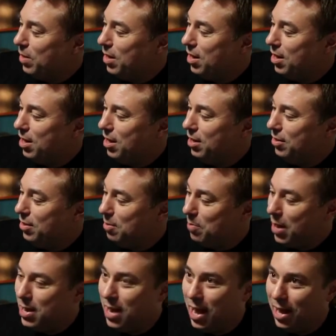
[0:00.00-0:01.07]
that
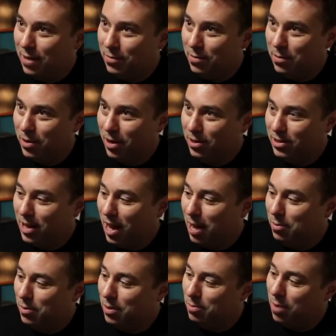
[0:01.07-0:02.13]
Ben had for a long
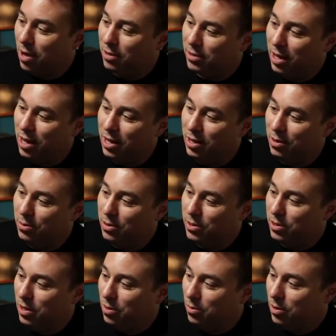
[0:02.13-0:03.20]
time, that Mark Day, who was
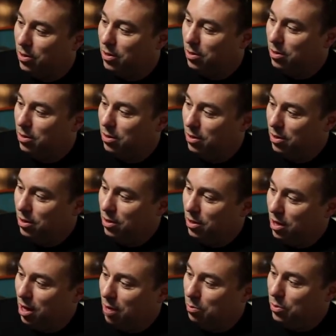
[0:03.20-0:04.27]
one of the
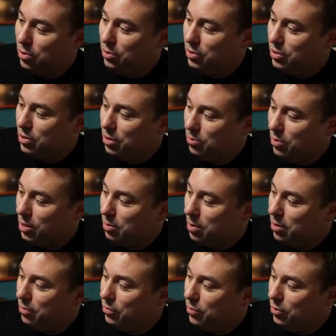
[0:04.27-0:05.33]
producers on Wing
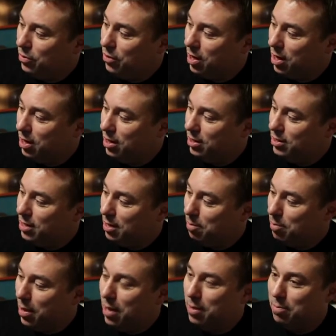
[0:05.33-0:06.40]
Commander 4, had sent
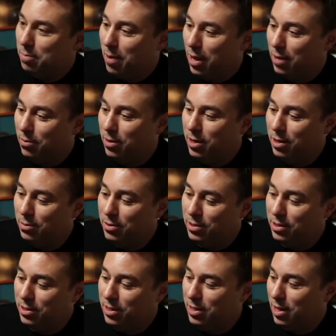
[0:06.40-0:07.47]
Ben back when he was a
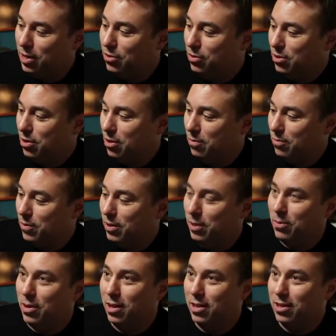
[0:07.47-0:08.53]
teenager and not feeling
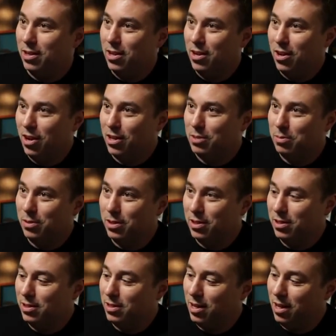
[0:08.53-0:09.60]
well in hospital,
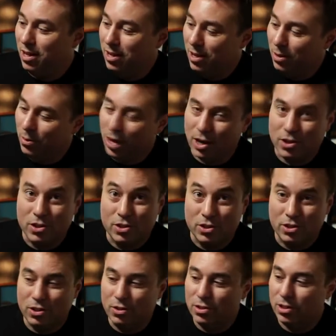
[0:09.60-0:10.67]
and we actually
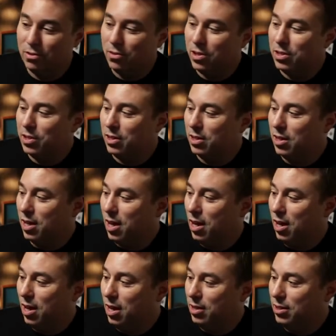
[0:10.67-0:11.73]
just used it recently.
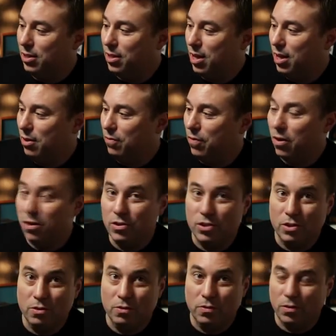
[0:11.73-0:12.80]
I did a photo
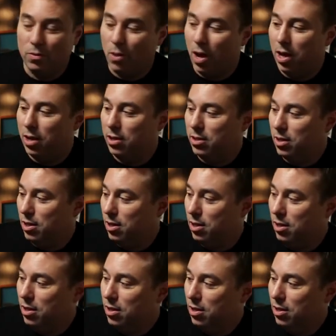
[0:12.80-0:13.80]
shoot for Wired. There